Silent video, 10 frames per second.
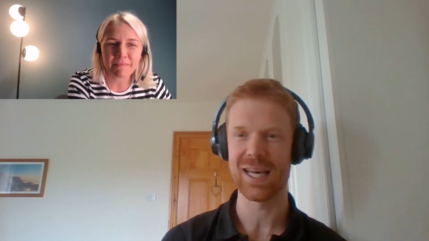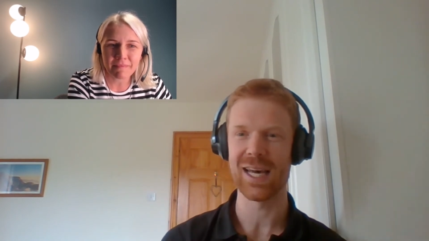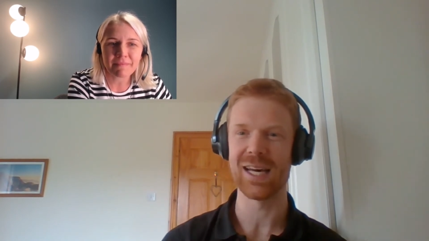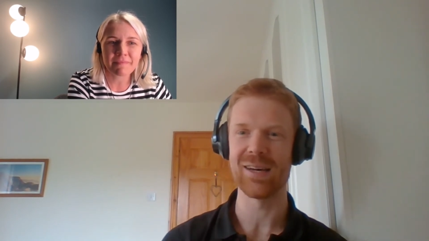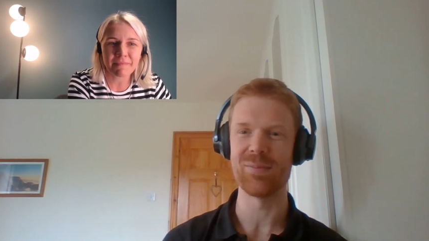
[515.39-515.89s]

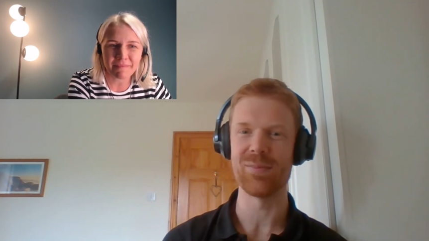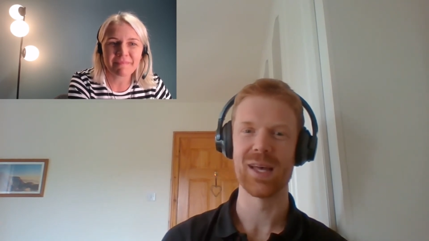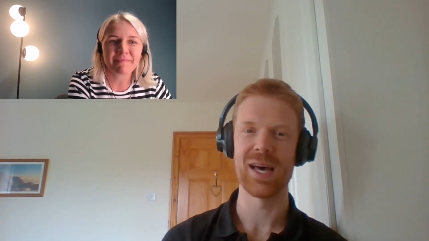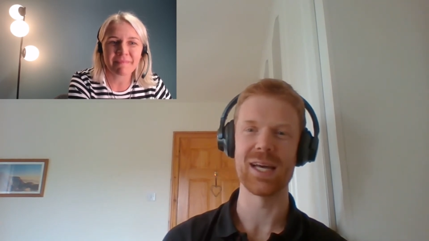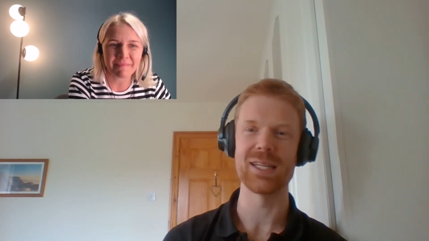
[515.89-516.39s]
Speaker 1: Um,
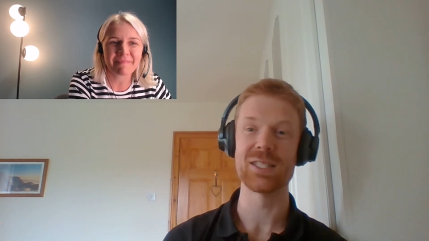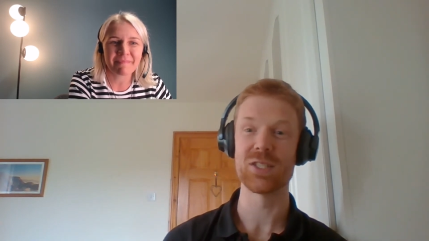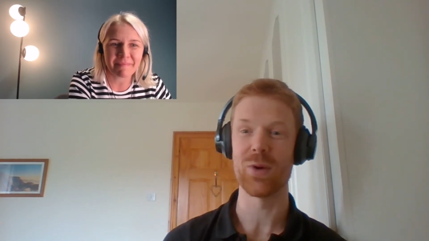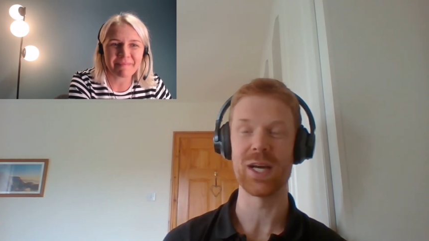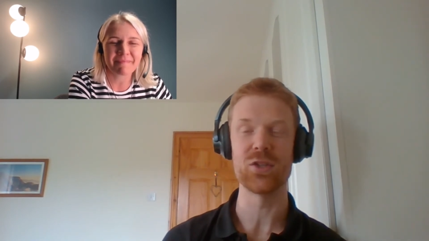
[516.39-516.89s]
and
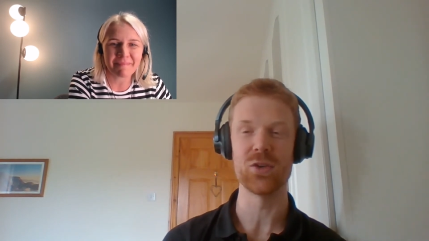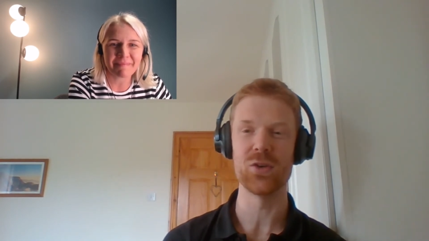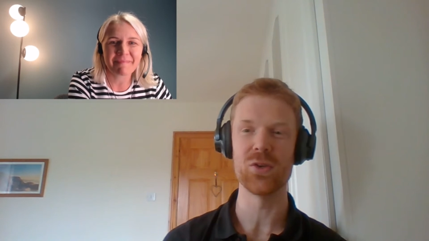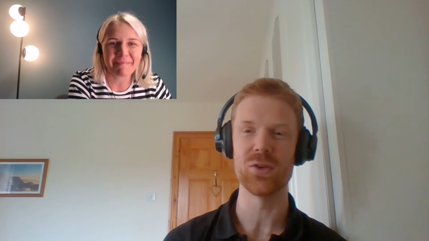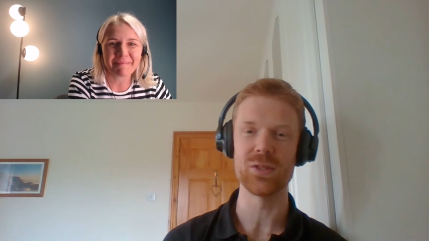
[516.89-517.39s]
so I do
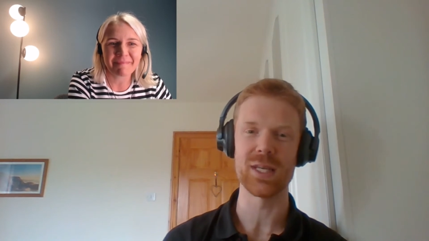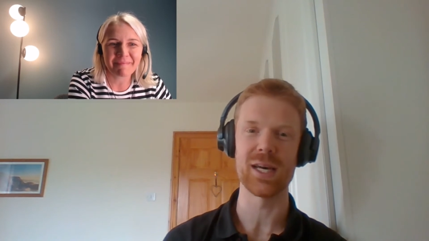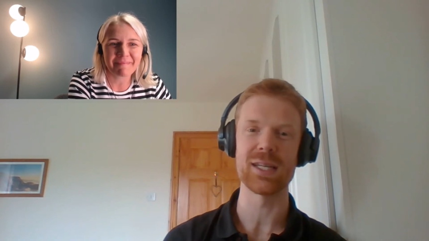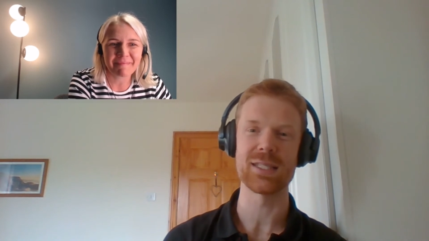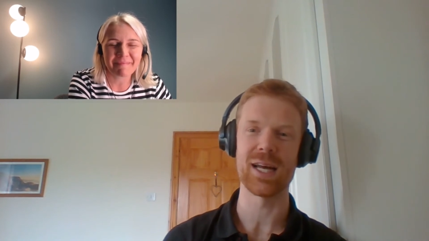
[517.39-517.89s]
use
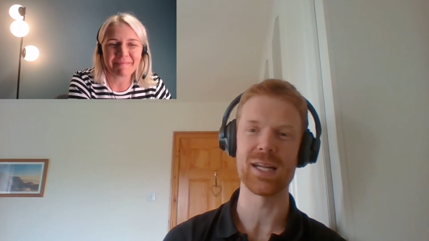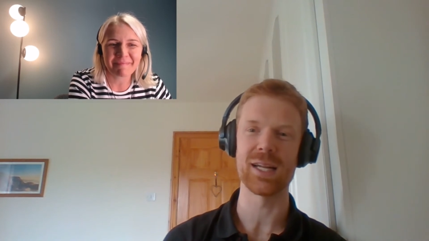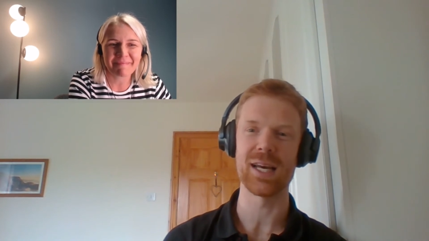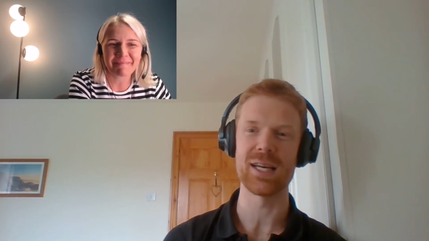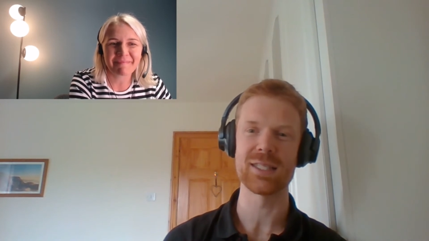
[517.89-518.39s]
a standing
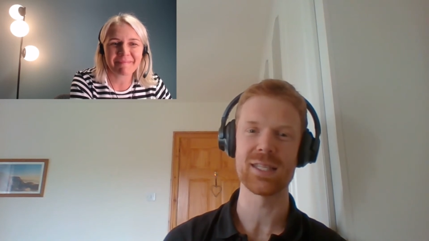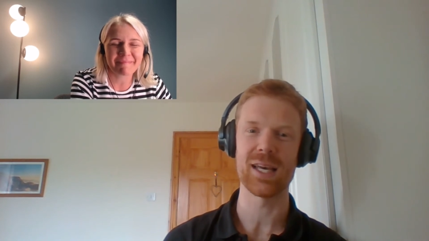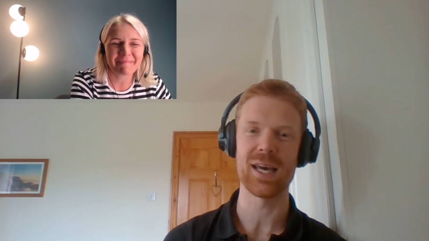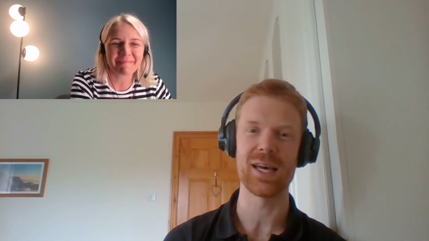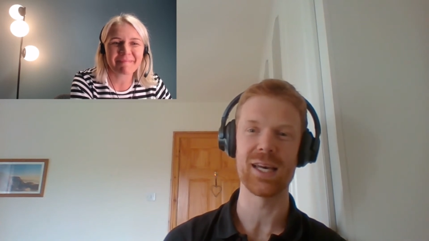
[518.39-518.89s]
desk
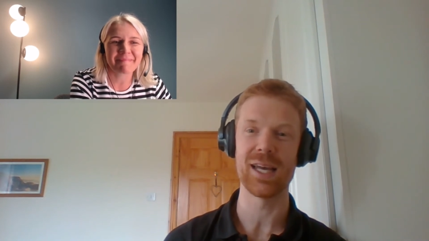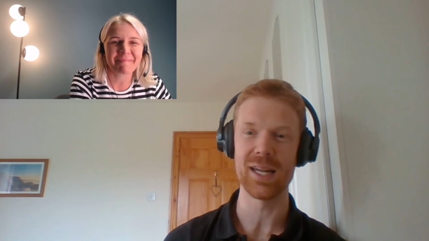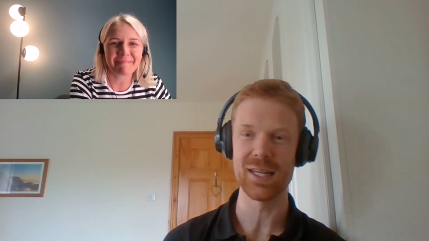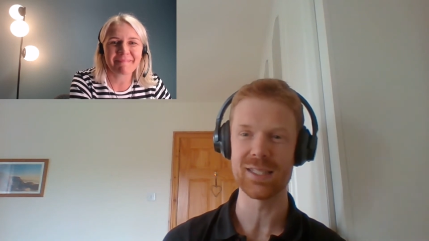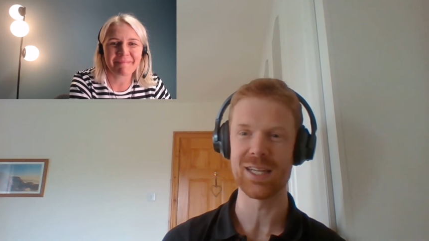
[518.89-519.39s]
uh,
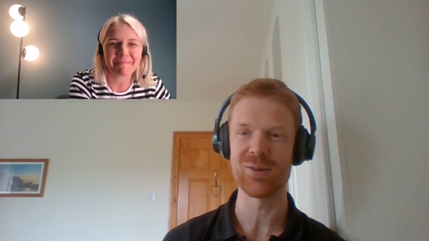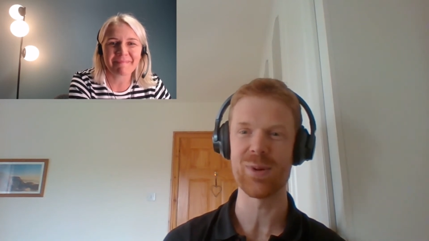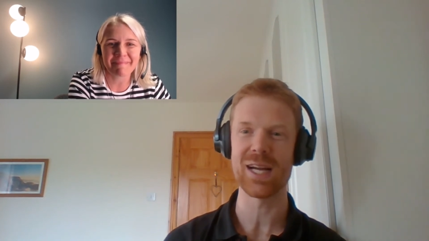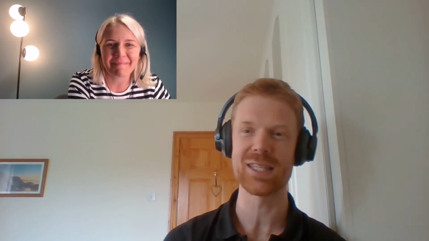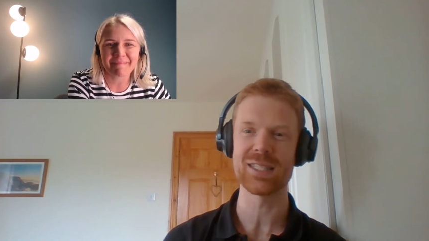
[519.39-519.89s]
in general
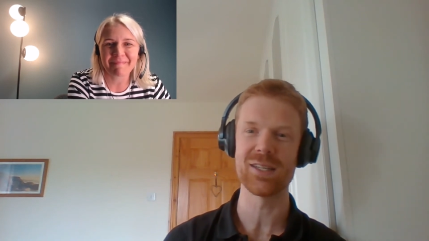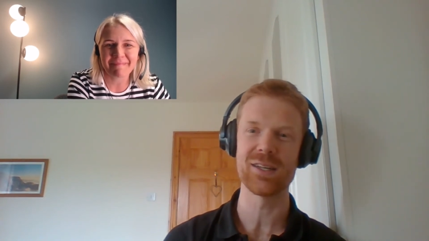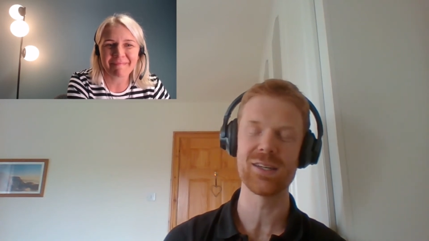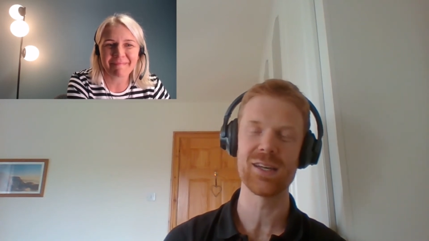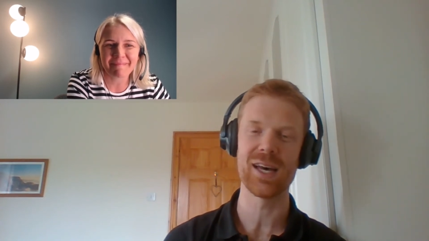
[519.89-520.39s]
practice
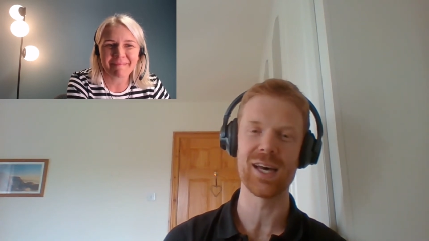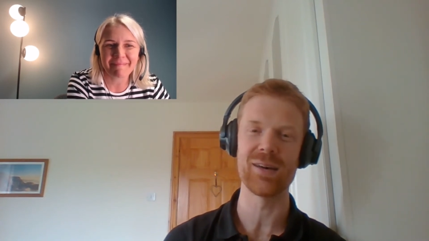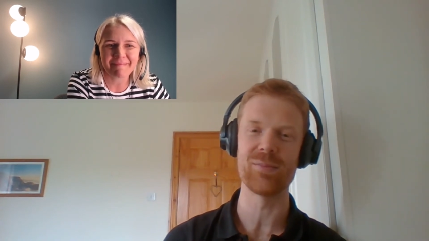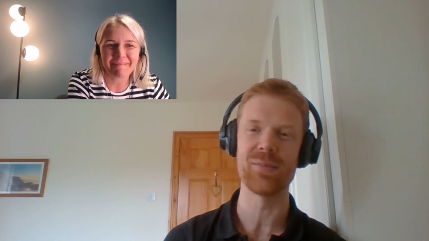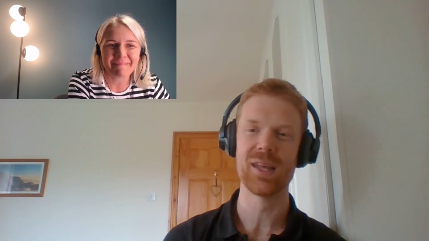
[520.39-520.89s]
now.
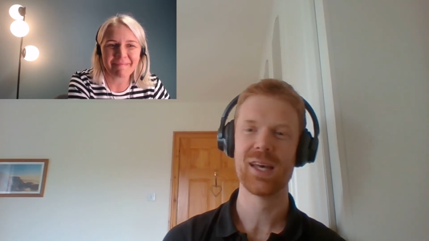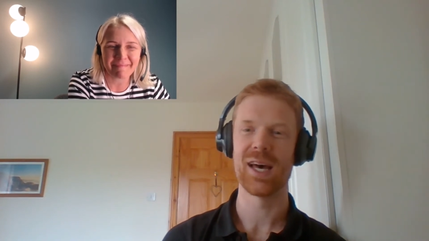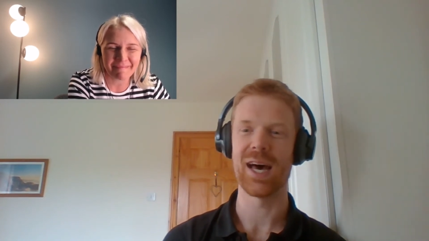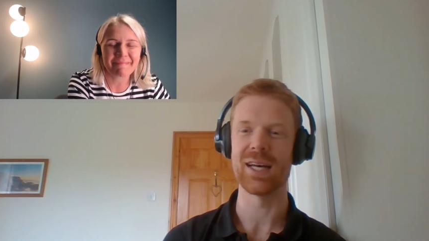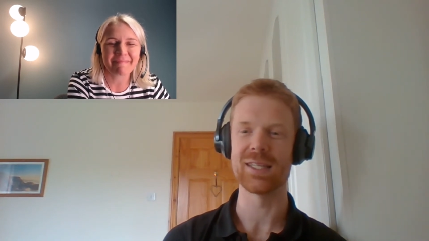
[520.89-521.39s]
Um,
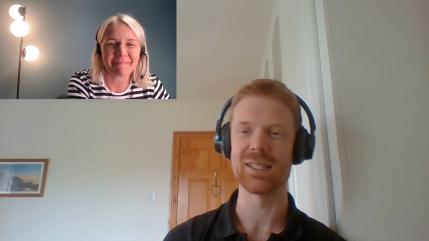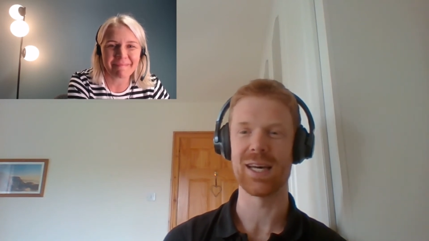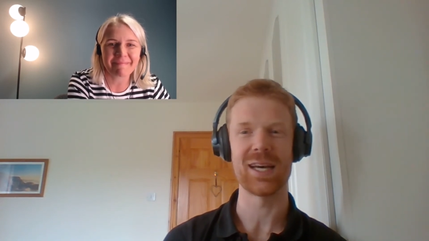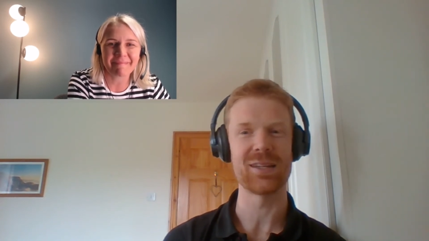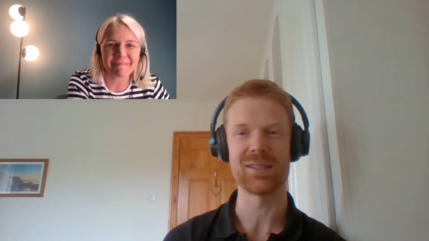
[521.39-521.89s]
and
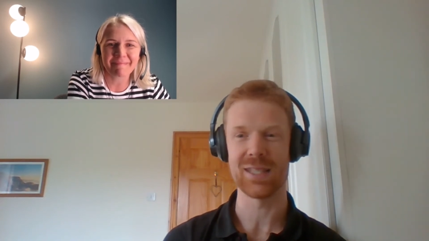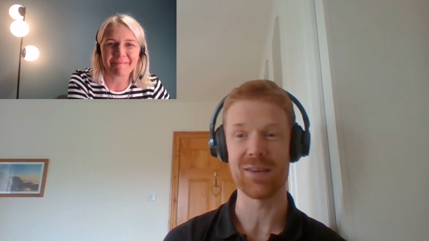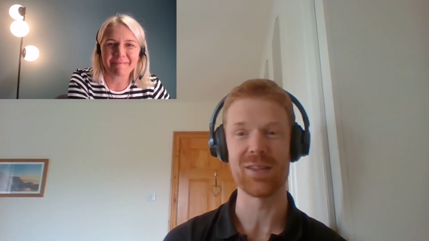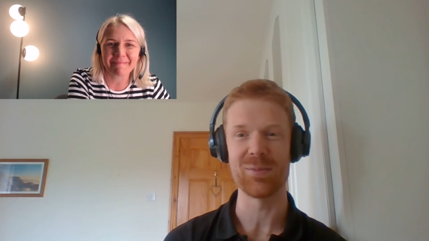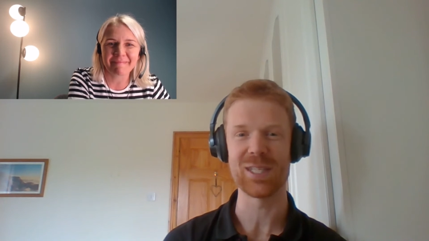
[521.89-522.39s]
I
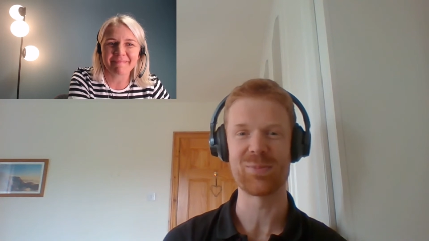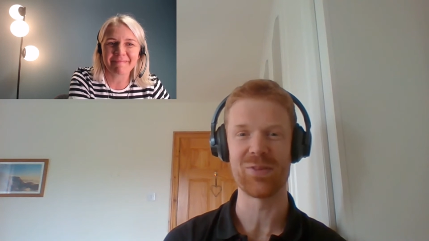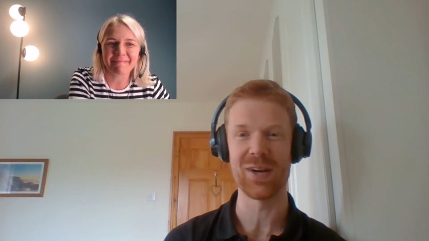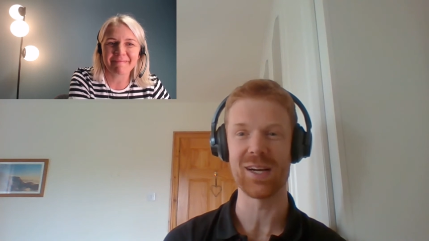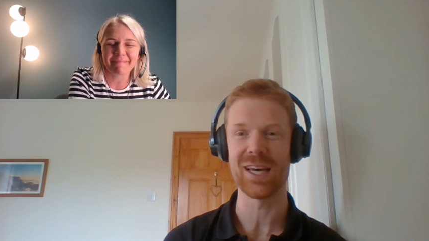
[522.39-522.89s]
definitely much
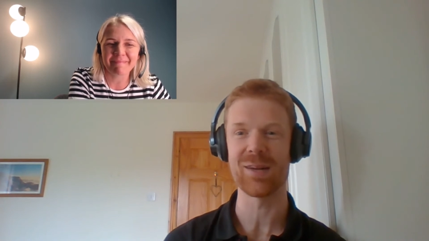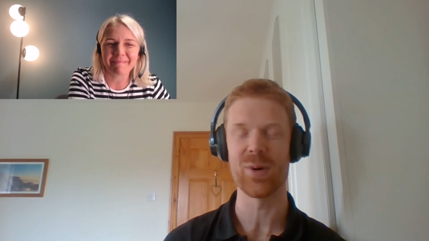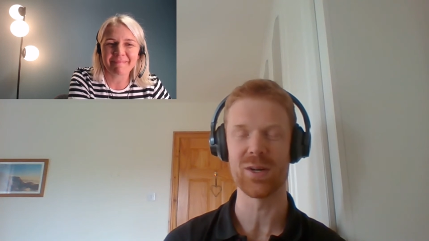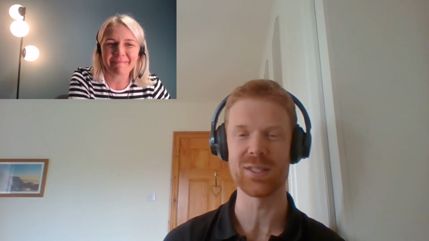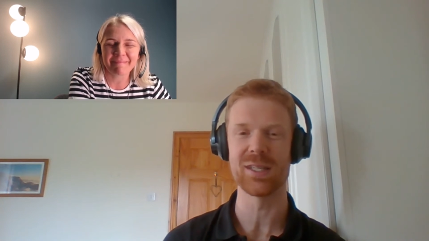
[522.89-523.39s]
prefer that
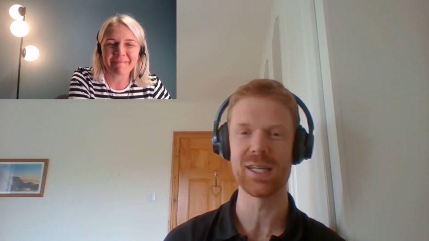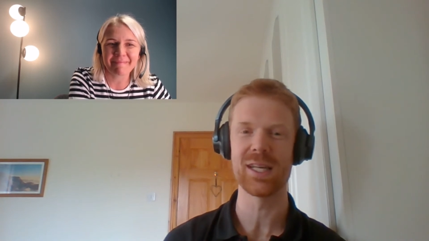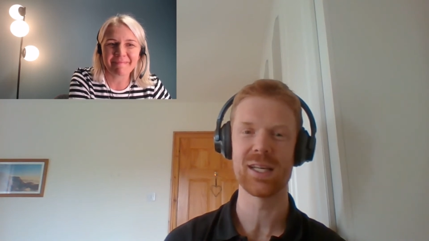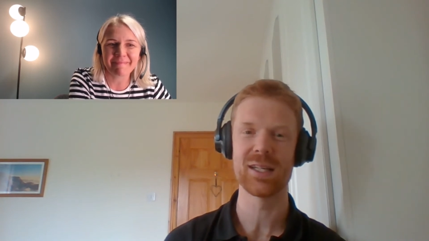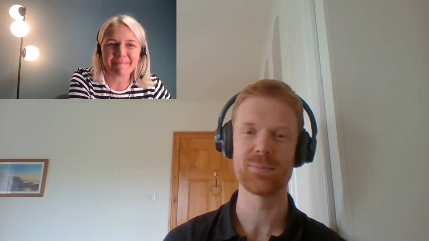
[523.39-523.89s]

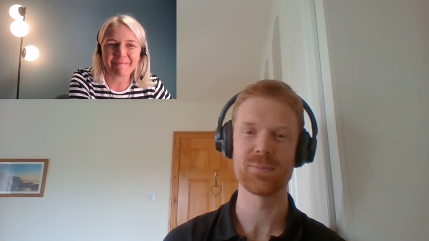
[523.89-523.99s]
personally.